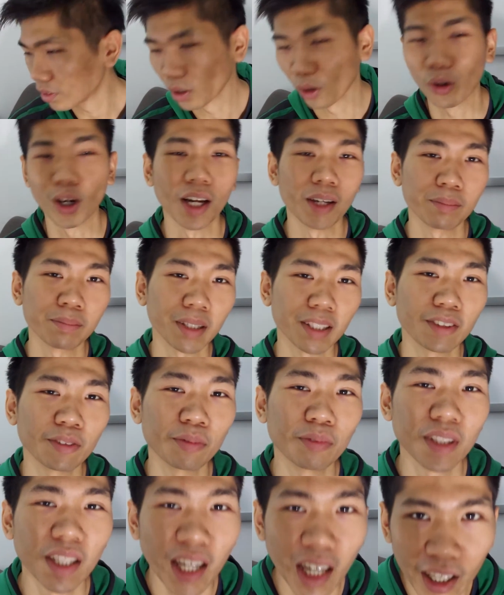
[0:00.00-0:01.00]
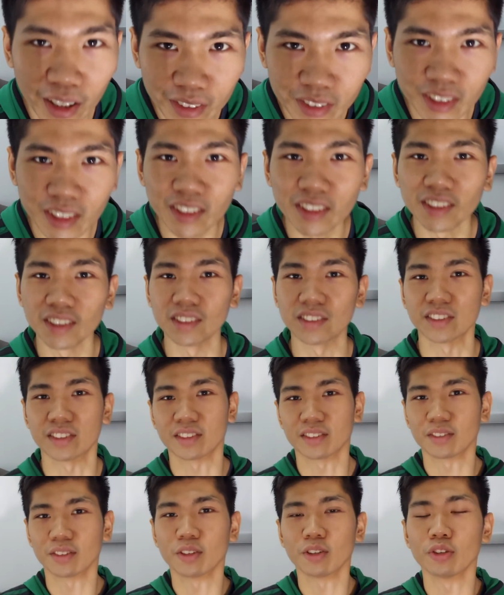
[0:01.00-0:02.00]
Okay, but the reality is,
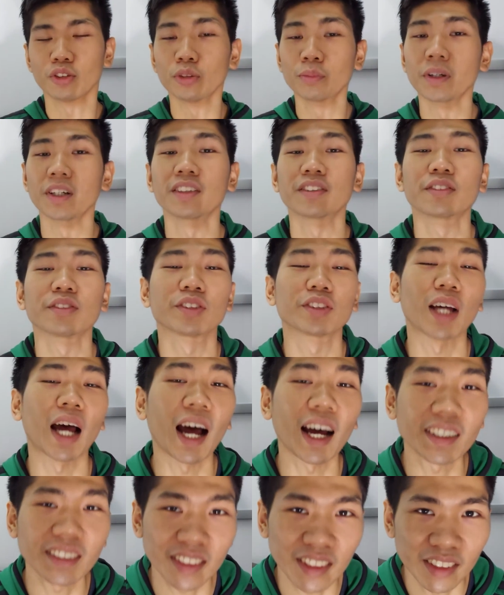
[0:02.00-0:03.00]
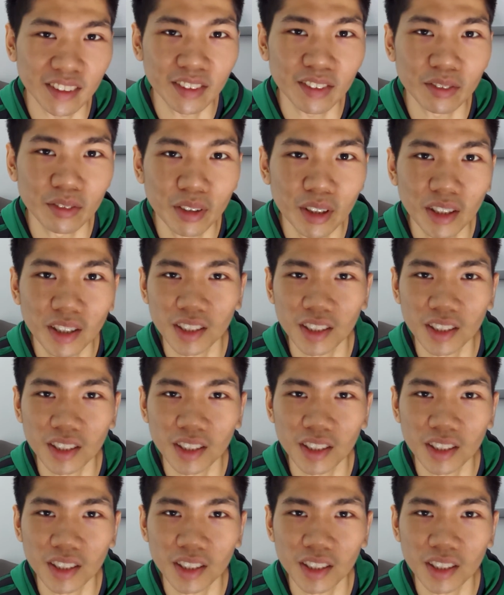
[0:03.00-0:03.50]
you may be asking,